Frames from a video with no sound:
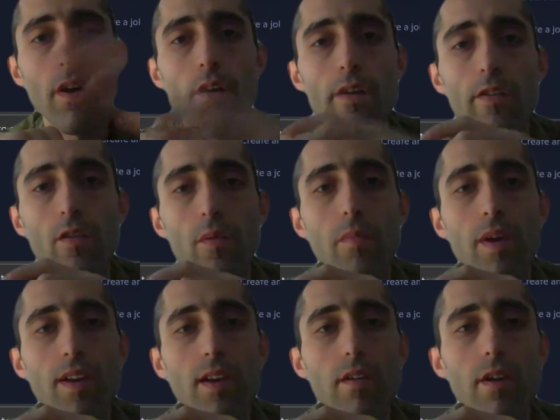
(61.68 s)
there are
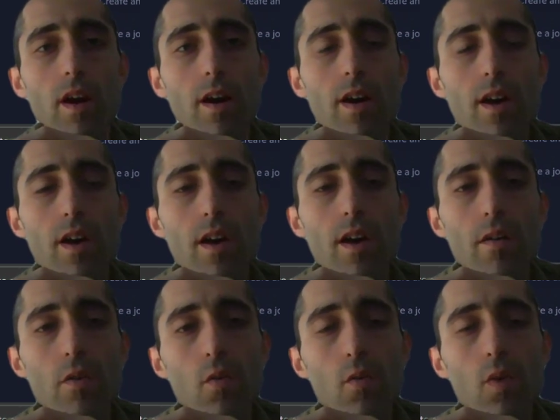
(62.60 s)
aerobic bacteria.
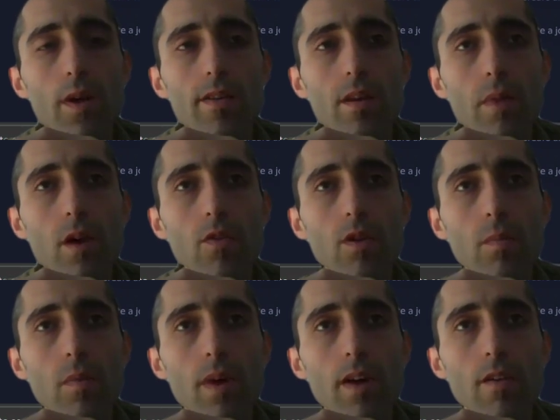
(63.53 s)
What about
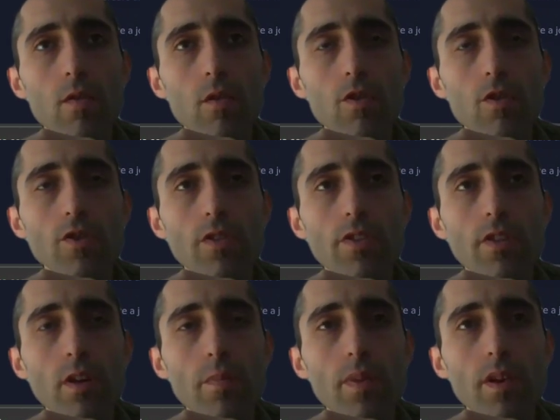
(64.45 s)
hyperbaric oxygen
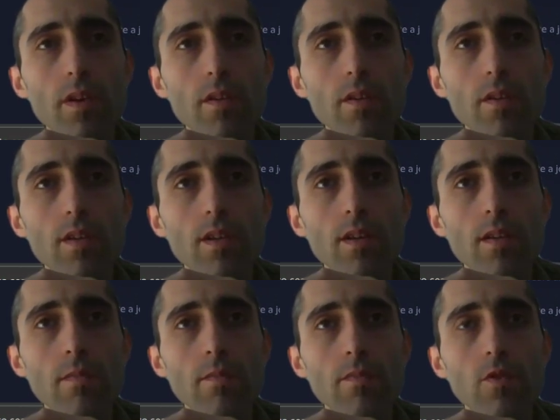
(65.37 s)
therapy?
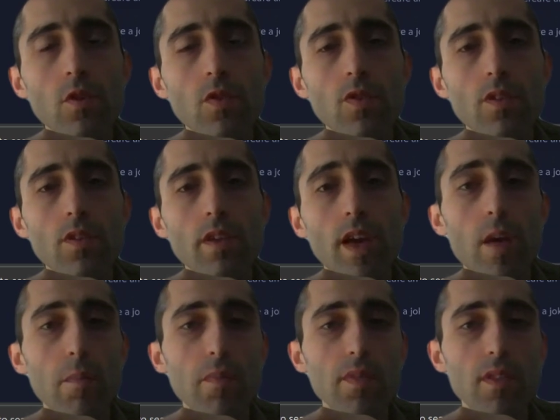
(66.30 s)
Does it
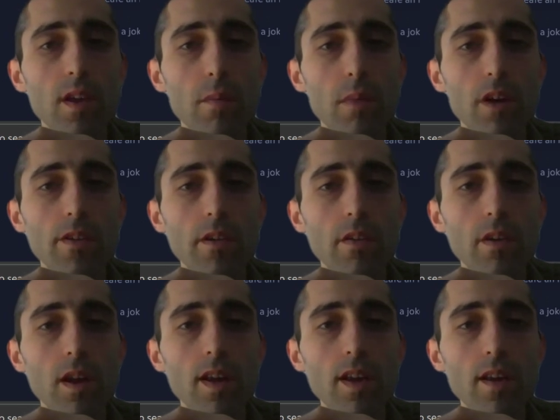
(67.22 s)
help the
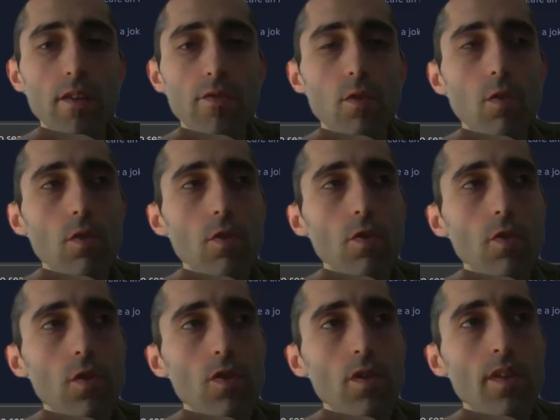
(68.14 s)
bacteria live or
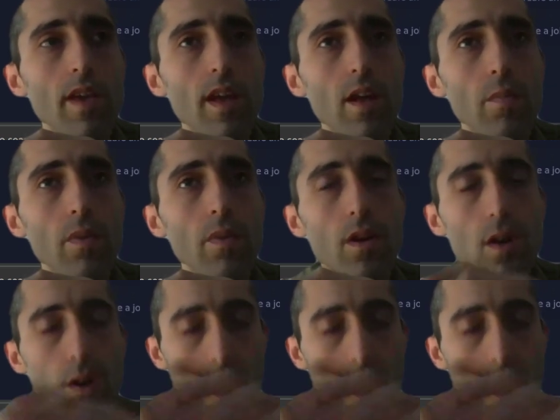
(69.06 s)
does it help